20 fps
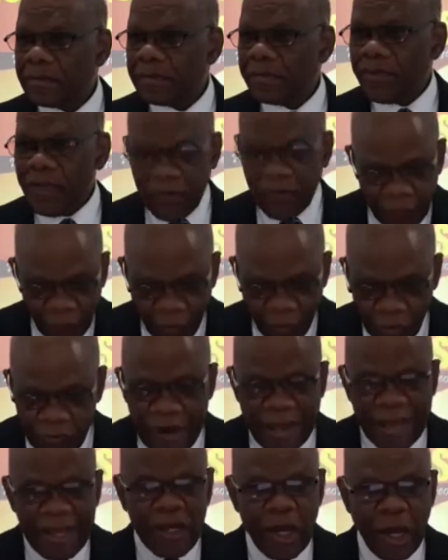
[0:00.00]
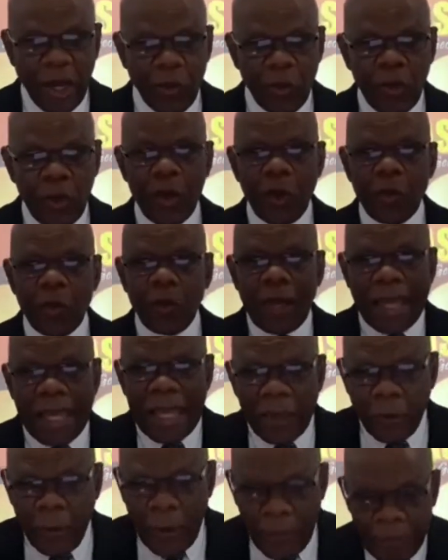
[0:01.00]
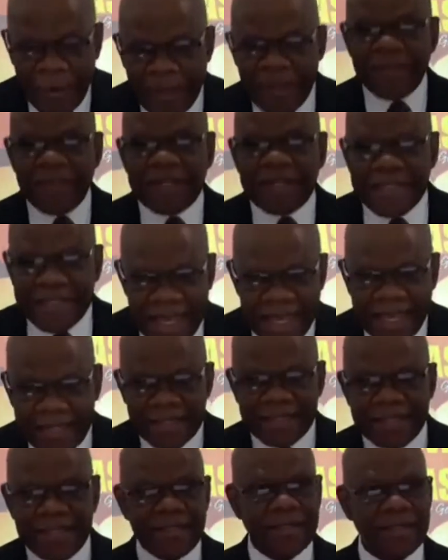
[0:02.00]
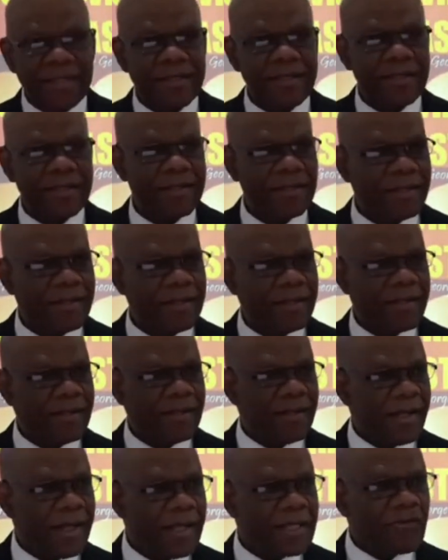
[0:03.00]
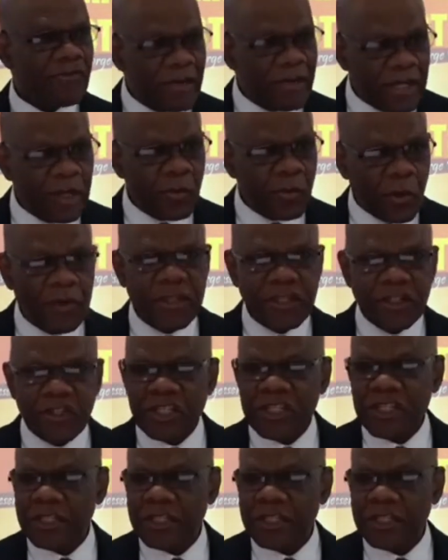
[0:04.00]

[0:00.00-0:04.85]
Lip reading: Therefore, right now, equipping the saints is really what the church